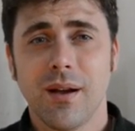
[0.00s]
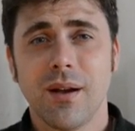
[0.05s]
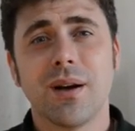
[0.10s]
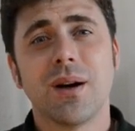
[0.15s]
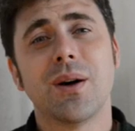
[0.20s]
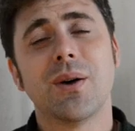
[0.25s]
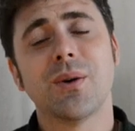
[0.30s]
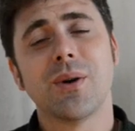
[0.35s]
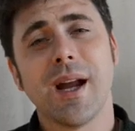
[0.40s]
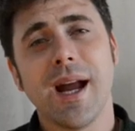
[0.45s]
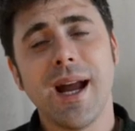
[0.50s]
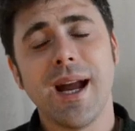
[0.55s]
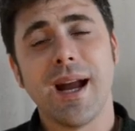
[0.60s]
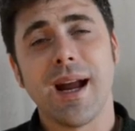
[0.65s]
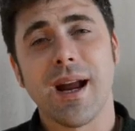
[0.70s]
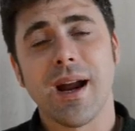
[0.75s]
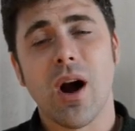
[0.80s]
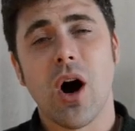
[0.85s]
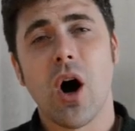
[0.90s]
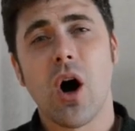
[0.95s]

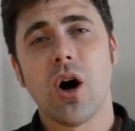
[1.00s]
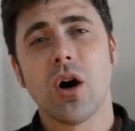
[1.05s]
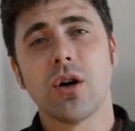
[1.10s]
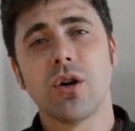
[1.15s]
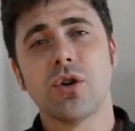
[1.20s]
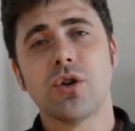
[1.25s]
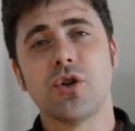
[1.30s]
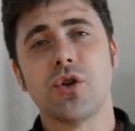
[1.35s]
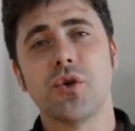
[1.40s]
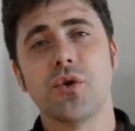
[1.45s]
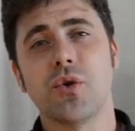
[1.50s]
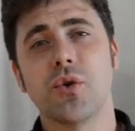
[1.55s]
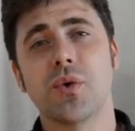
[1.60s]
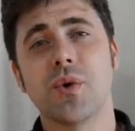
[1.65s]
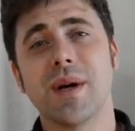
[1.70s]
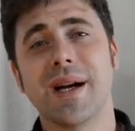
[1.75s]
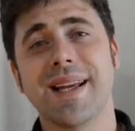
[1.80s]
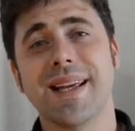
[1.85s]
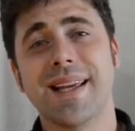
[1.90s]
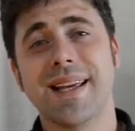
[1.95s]
Okay, on
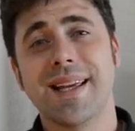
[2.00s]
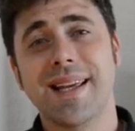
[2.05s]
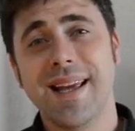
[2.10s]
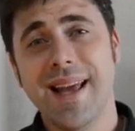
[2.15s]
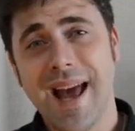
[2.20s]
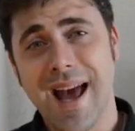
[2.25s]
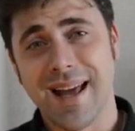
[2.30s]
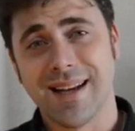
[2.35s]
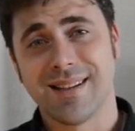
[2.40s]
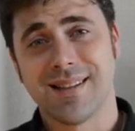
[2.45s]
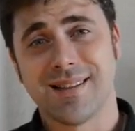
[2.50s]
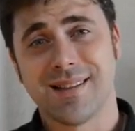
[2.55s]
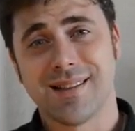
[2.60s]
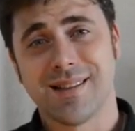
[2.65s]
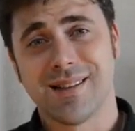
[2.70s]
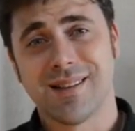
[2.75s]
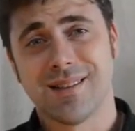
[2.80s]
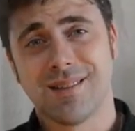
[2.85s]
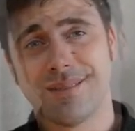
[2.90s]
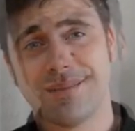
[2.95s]
to yet.
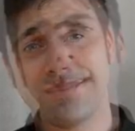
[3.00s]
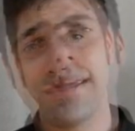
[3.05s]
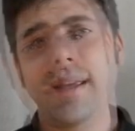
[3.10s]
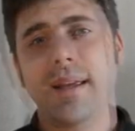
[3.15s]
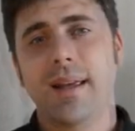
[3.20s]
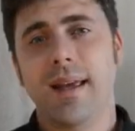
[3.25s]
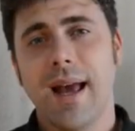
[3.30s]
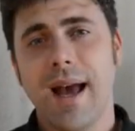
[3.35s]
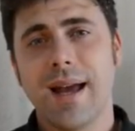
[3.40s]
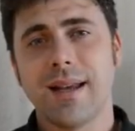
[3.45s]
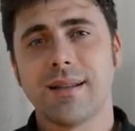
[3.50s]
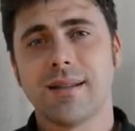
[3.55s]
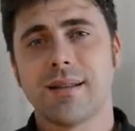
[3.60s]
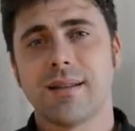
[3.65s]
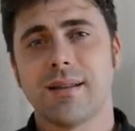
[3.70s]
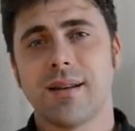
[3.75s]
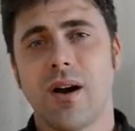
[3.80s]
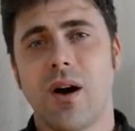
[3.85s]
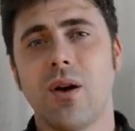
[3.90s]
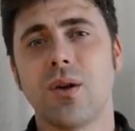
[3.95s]

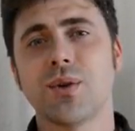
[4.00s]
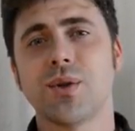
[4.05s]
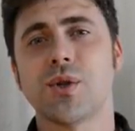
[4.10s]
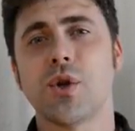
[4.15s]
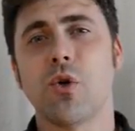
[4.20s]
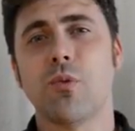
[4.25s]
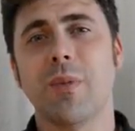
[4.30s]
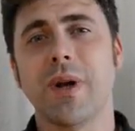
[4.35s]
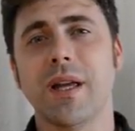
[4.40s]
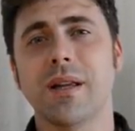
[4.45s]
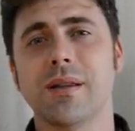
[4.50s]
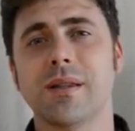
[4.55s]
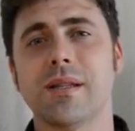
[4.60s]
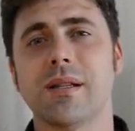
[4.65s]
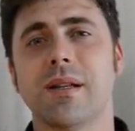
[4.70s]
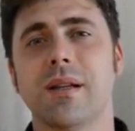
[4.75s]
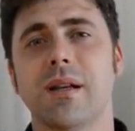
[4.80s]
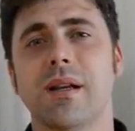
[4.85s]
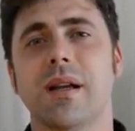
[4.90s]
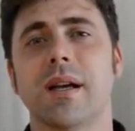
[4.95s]
Yet also means
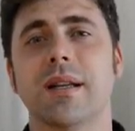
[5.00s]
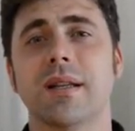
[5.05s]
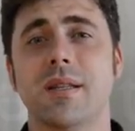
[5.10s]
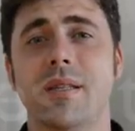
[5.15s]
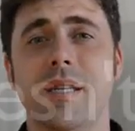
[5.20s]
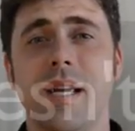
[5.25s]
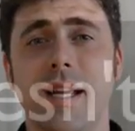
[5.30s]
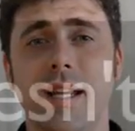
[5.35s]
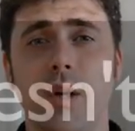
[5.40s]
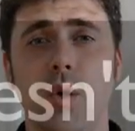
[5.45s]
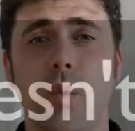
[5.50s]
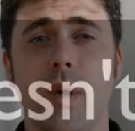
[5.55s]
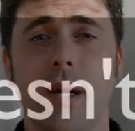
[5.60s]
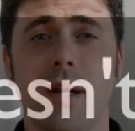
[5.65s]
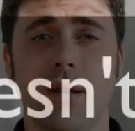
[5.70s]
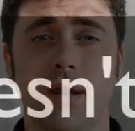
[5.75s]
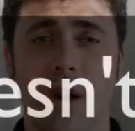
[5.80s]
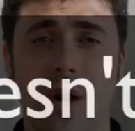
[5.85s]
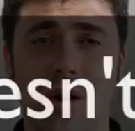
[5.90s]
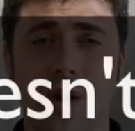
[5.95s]

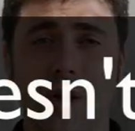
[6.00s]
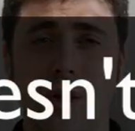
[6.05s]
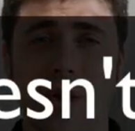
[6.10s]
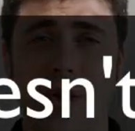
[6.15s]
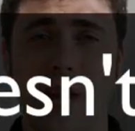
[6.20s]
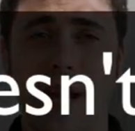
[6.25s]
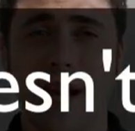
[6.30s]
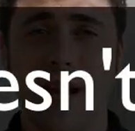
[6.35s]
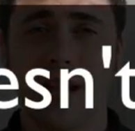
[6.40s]
continuing longer than